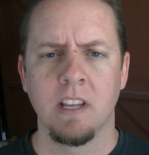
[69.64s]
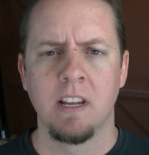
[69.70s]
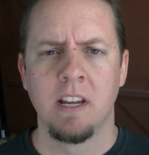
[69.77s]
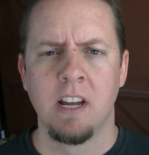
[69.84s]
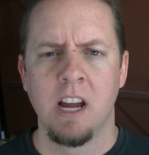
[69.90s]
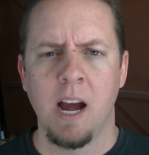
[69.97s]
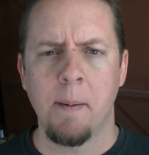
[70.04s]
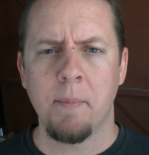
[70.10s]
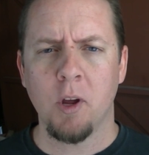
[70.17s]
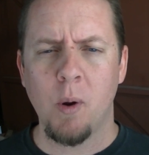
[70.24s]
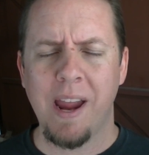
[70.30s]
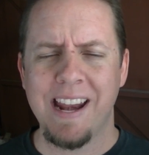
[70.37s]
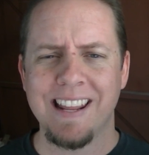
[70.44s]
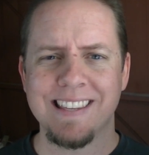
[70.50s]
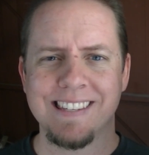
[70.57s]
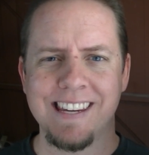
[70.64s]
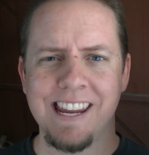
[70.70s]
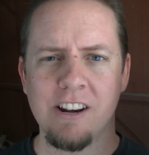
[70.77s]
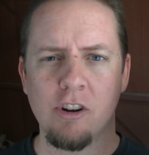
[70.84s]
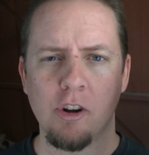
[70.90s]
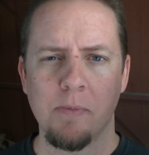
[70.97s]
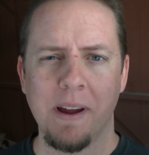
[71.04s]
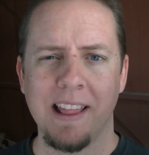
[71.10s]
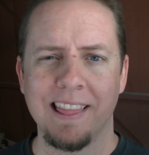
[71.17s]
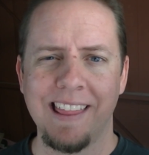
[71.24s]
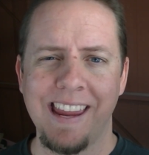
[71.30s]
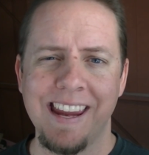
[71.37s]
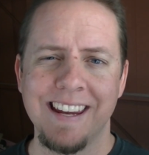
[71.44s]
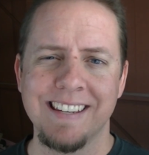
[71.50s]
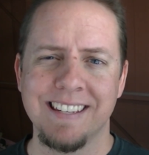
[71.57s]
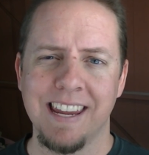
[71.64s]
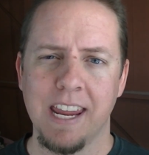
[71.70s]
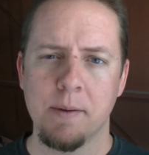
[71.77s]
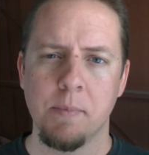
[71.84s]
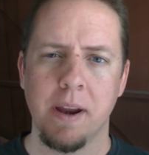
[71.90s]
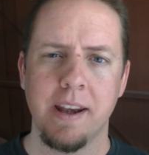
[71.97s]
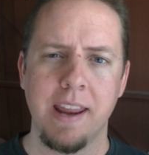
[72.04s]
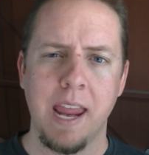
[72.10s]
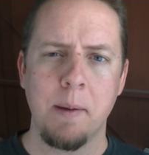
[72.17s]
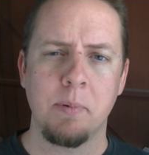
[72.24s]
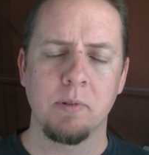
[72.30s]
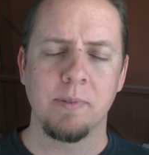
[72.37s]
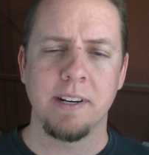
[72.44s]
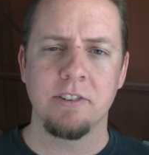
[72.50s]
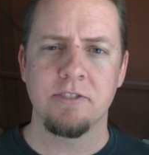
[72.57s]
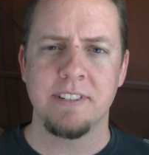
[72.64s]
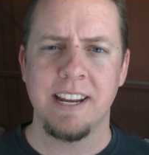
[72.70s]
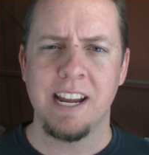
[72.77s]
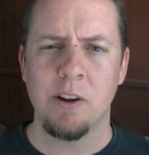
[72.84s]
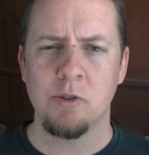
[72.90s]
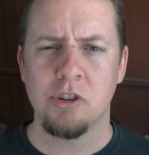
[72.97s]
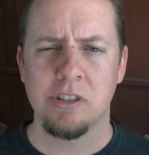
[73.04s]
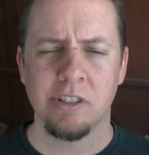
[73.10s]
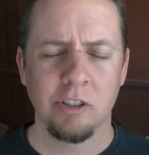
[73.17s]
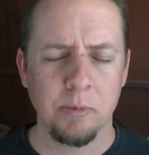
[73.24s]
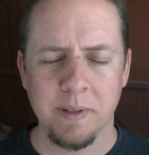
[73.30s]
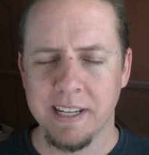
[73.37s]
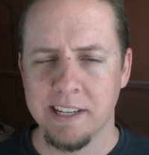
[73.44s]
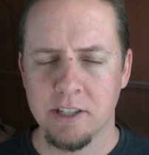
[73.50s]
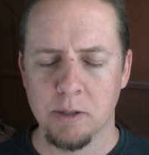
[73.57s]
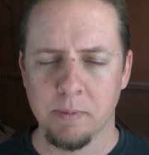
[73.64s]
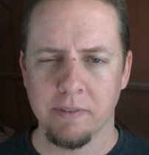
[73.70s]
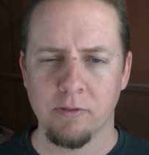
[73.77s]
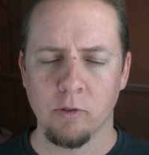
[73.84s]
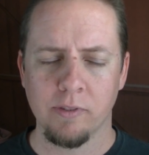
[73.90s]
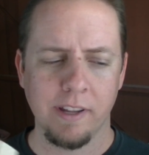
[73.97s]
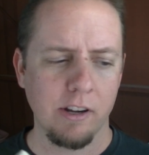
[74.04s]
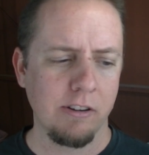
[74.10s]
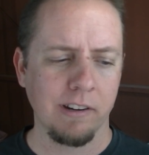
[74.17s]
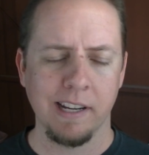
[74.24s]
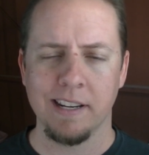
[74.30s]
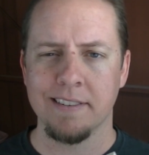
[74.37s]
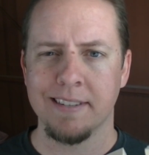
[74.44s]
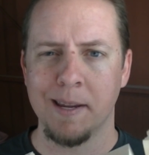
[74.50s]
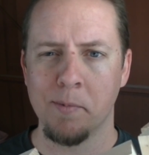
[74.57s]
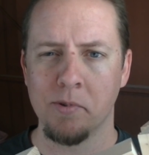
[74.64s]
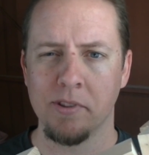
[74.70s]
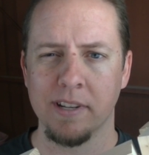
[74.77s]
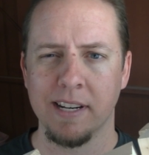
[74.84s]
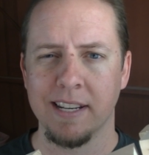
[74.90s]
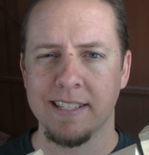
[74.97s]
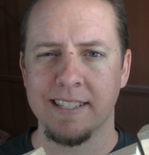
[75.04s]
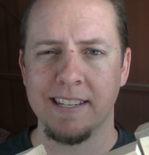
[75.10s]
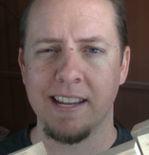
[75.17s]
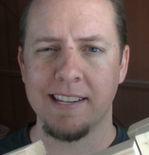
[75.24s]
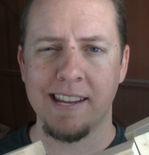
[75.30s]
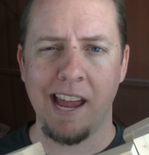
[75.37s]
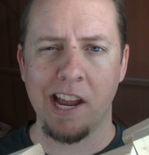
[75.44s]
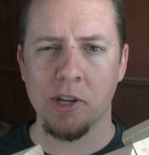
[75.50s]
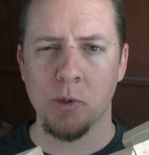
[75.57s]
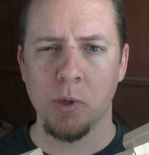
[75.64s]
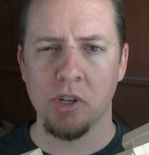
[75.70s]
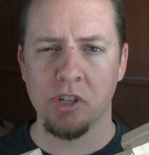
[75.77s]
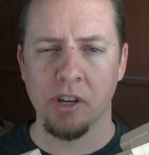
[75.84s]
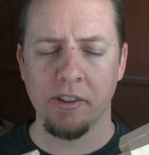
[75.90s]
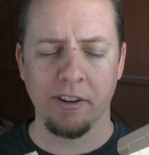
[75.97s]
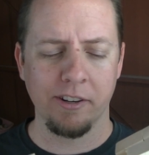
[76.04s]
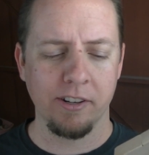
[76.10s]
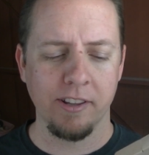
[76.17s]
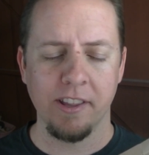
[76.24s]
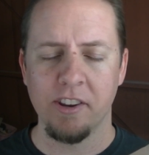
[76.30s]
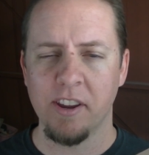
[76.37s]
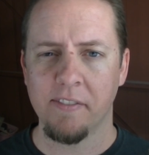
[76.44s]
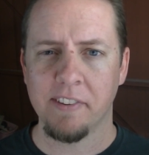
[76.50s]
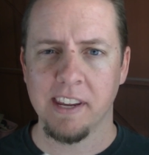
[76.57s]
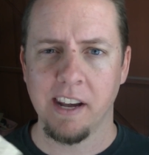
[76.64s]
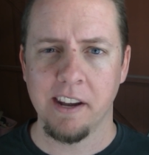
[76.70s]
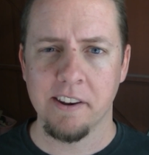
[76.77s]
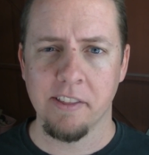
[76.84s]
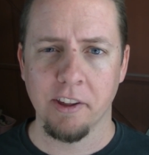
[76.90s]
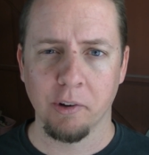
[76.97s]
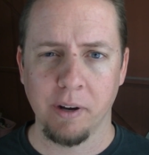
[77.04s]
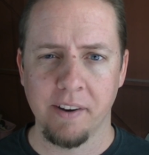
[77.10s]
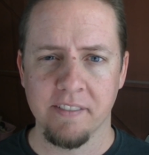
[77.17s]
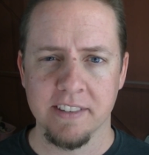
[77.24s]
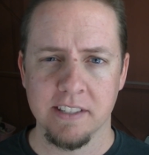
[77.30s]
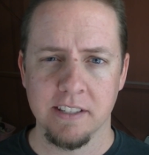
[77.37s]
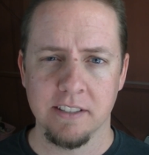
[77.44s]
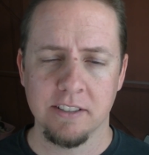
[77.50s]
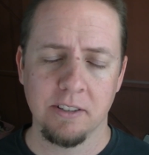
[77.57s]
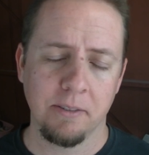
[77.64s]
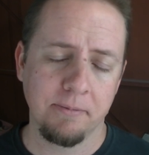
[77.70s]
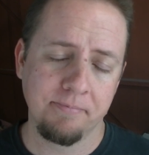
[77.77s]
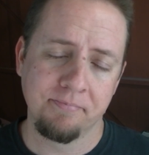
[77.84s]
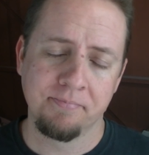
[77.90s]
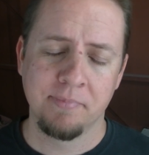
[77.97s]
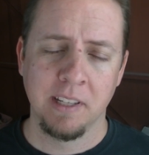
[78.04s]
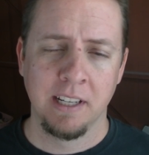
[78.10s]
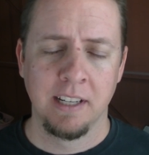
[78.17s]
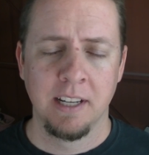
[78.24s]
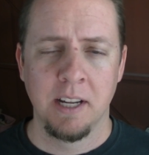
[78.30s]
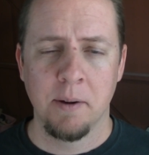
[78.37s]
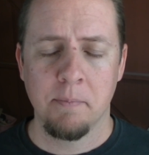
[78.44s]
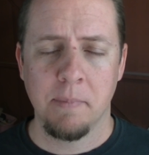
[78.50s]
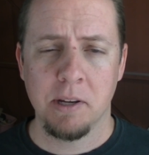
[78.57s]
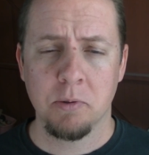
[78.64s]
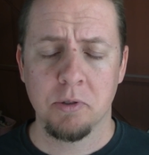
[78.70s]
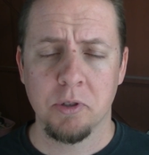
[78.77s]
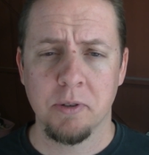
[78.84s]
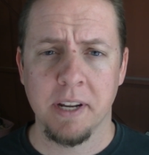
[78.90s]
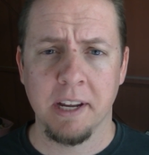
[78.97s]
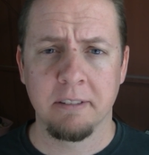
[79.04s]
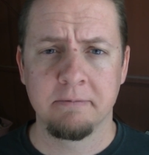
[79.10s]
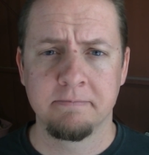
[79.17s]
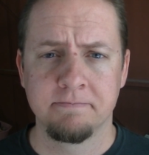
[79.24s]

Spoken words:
I'm going to go ahead and sand all my legs and my apron rails now. It's just a little bit easier before they all get assembled and attached to each other, and then you have to get into the crevices, so might as well do it now.